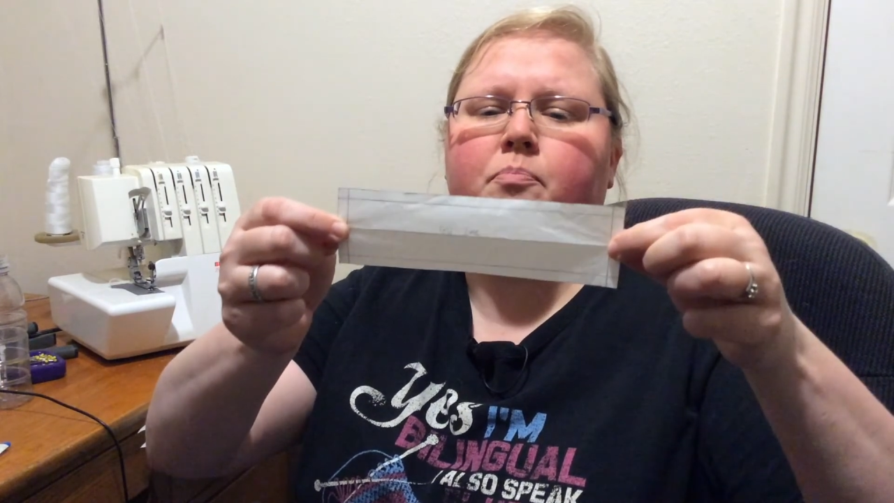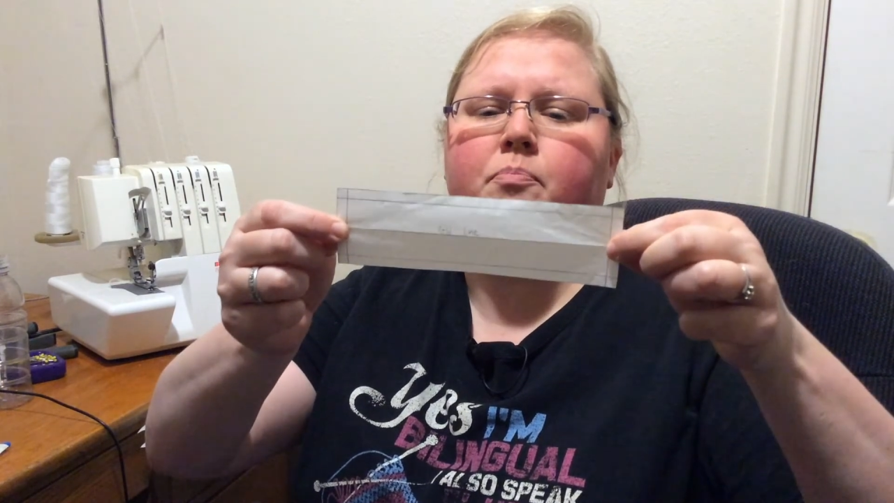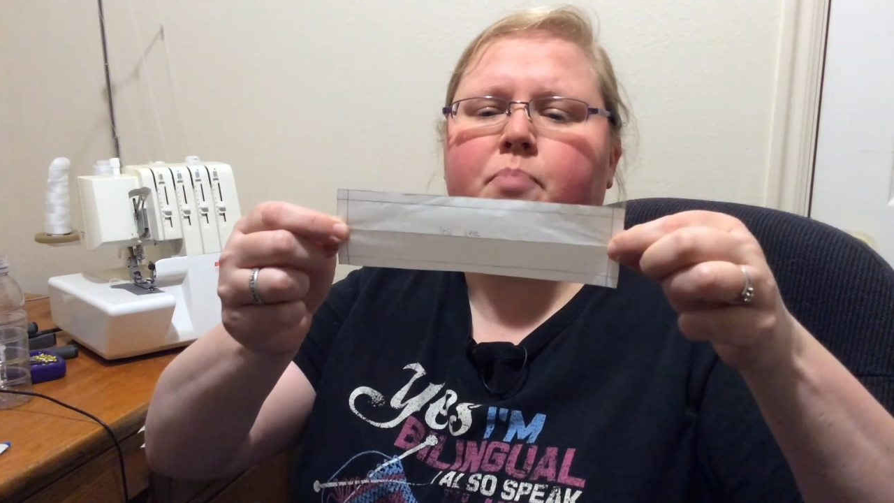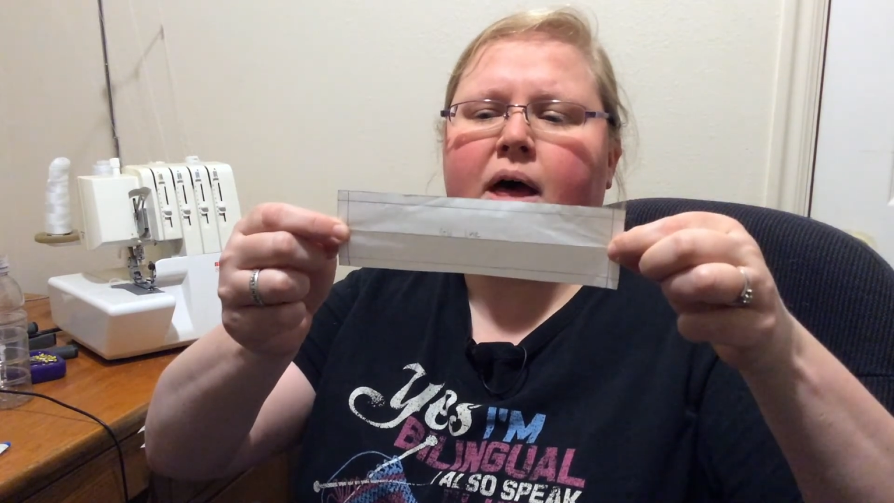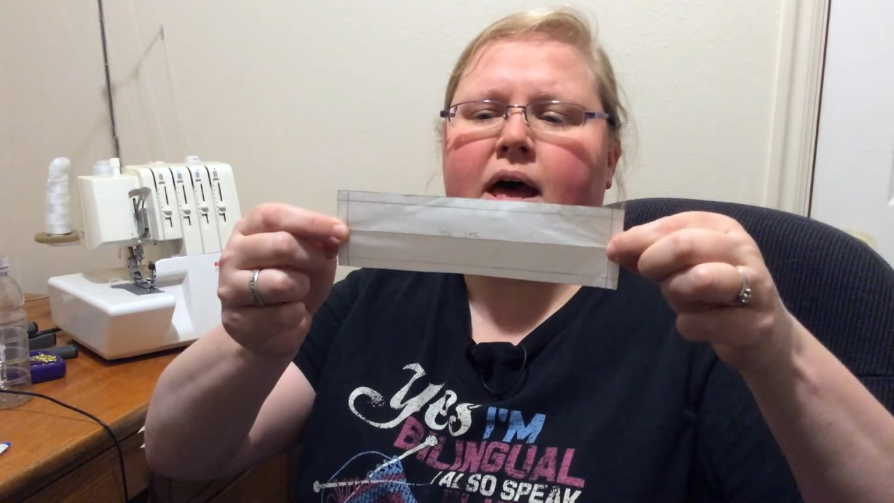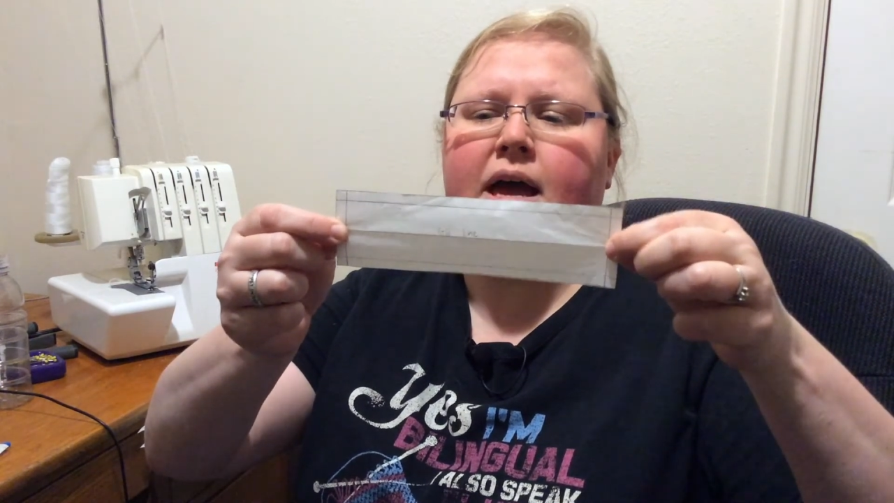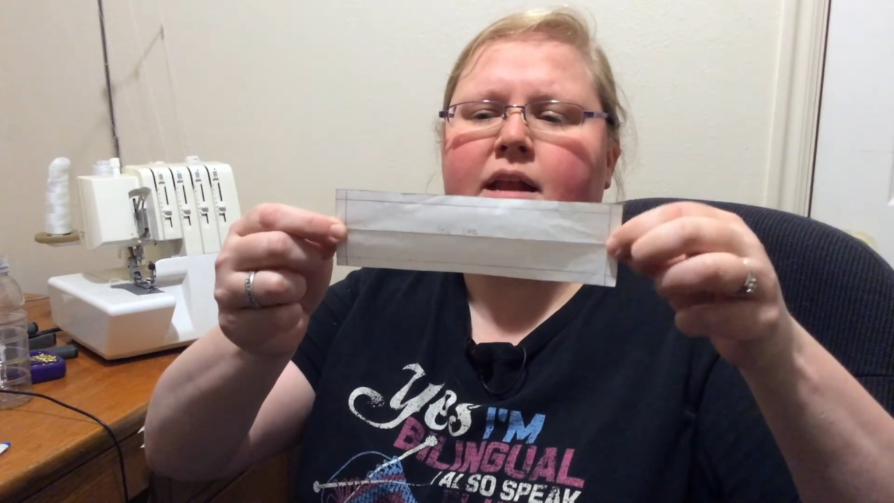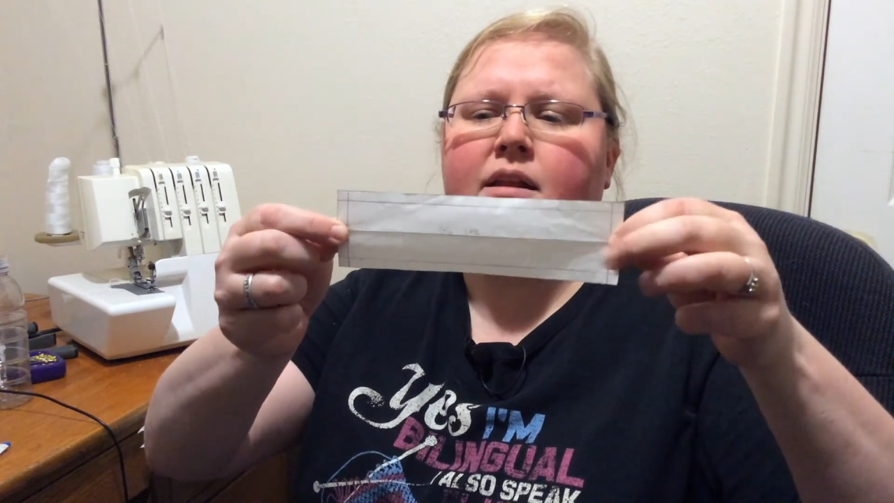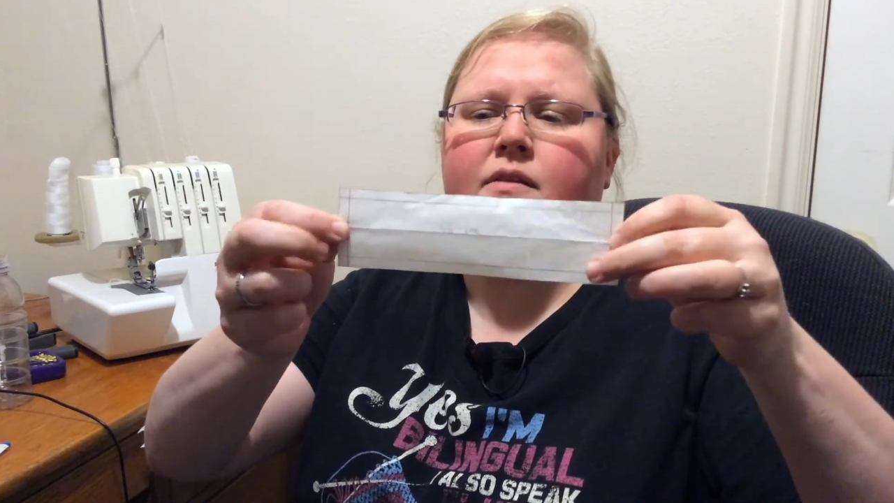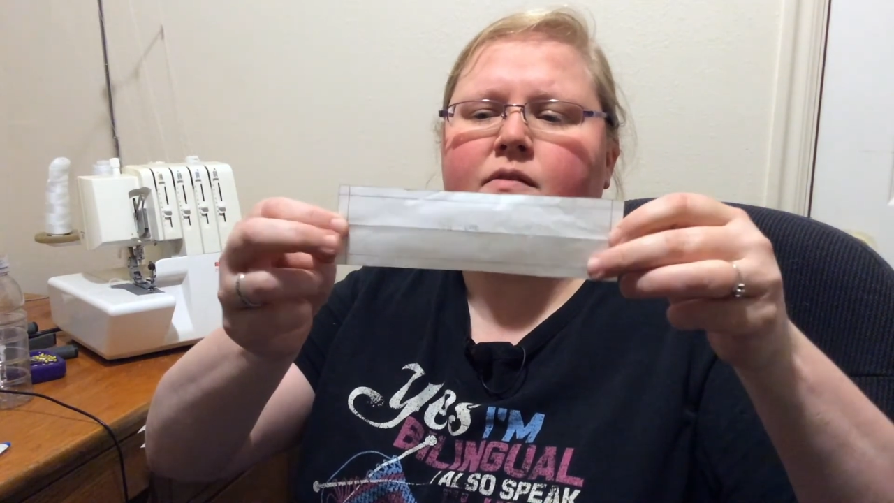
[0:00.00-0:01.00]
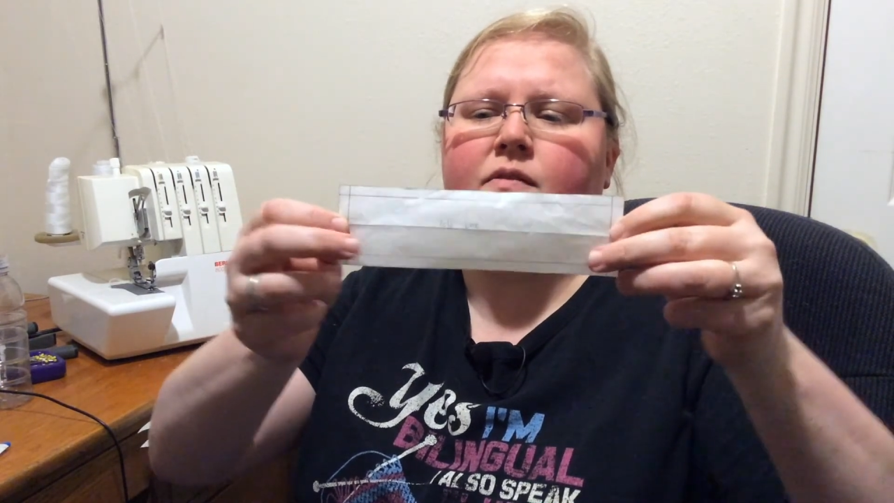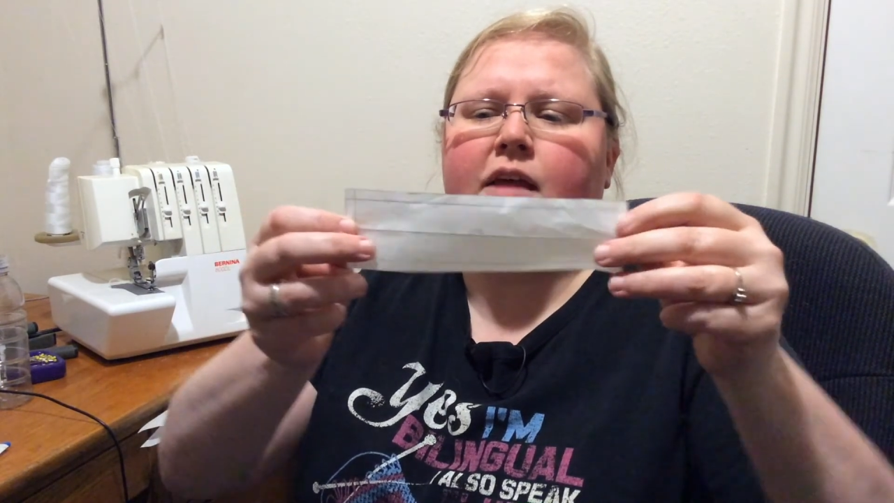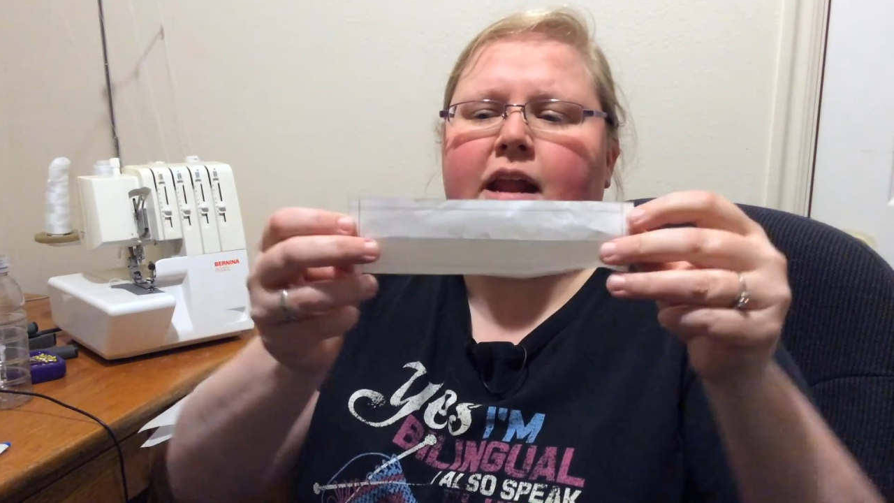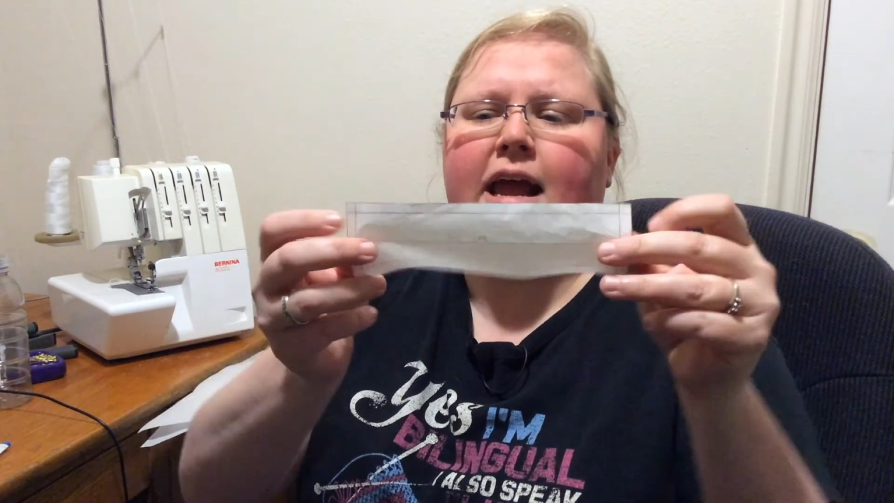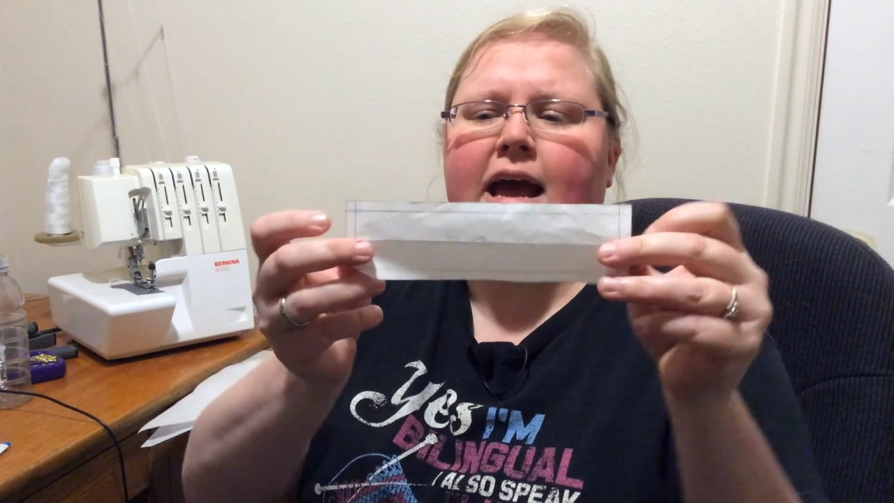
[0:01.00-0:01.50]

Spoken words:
but then I